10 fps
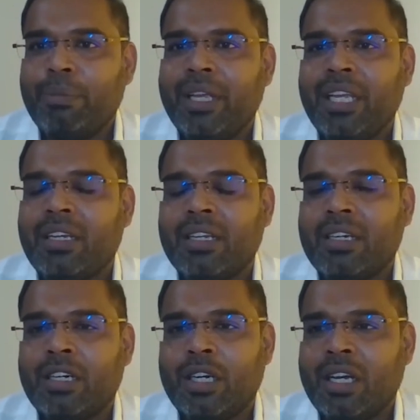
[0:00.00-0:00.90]
Be it
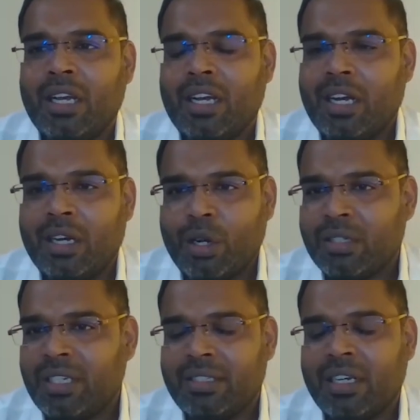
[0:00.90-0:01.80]
a
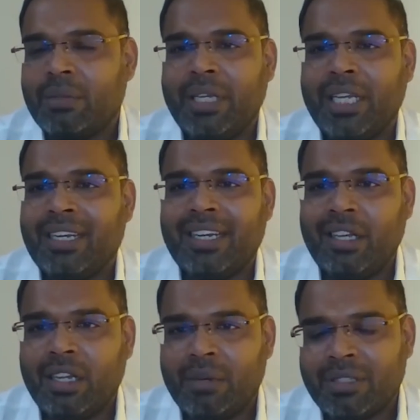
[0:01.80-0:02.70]
grocery shop, be it an
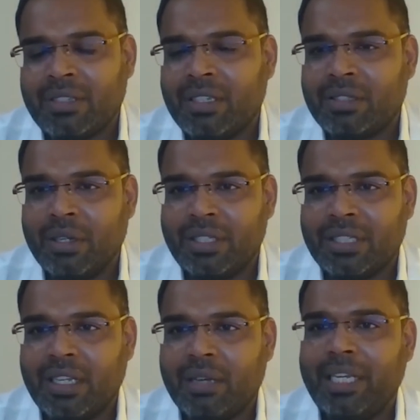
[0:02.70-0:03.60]
e-commerce
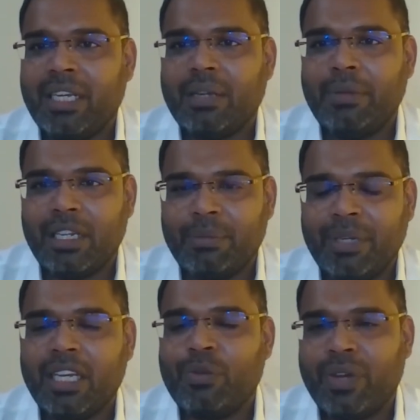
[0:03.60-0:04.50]
solution, or be it a
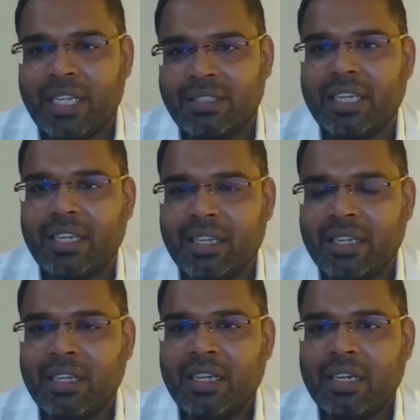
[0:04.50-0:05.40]
B2B, a van sale,
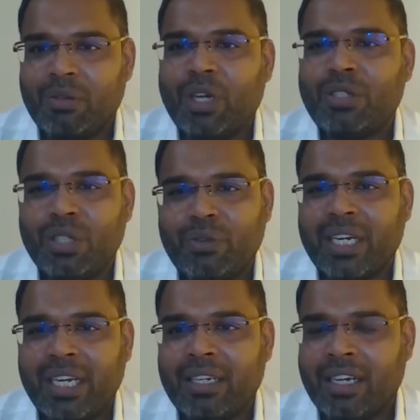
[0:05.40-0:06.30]

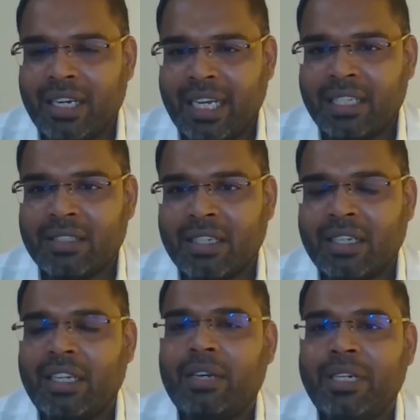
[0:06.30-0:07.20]
whatsoever, right? Or as
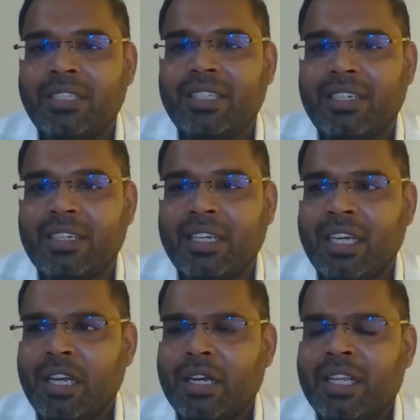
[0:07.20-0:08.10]
Hiran mentioned,
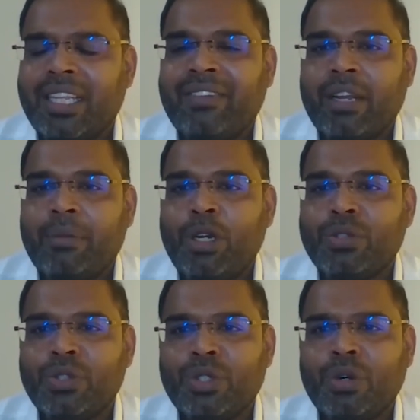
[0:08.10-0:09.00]
they were able to
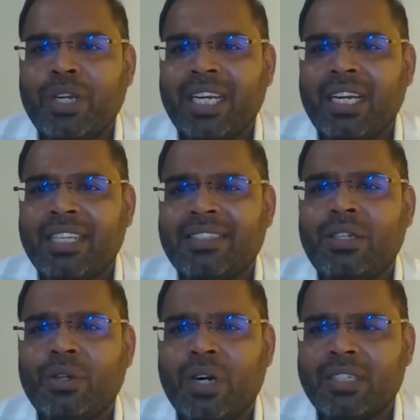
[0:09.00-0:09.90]
switch over in less
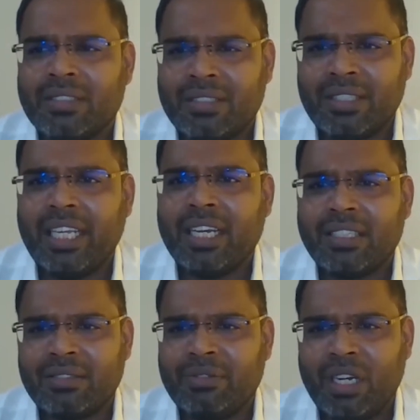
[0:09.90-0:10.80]
than 2 hours, 3
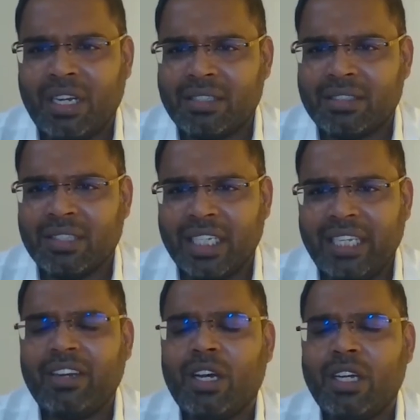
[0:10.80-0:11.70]
hours, 4 hours.
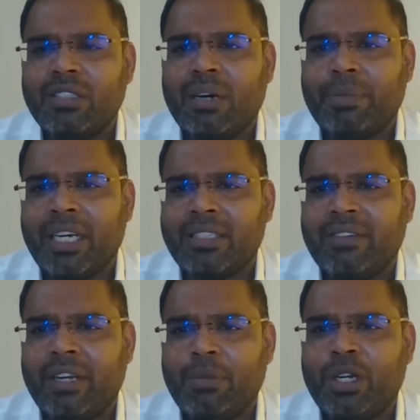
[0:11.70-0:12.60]
Even large corporates,
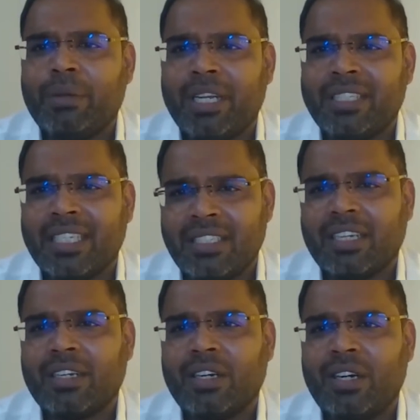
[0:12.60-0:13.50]
they were able to embrace such
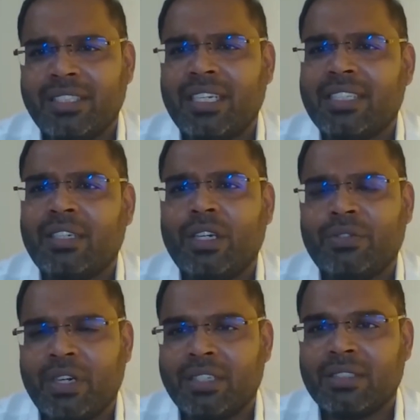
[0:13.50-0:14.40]
technologies in less than
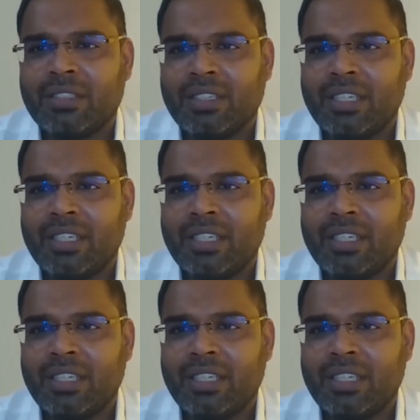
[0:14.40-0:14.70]
24 hours,